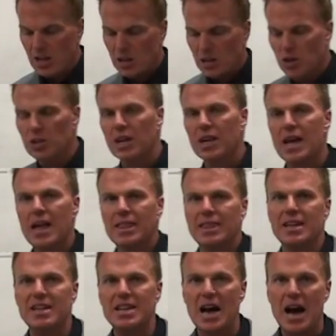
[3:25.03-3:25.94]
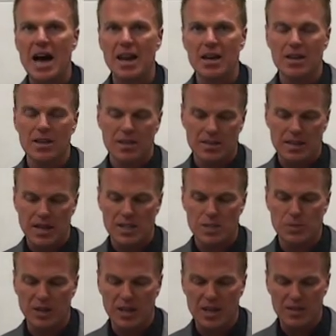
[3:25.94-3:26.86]
looking at the data that
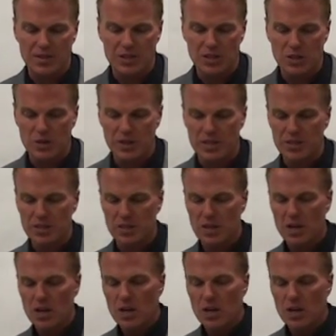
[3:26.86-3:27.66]
has been given to us.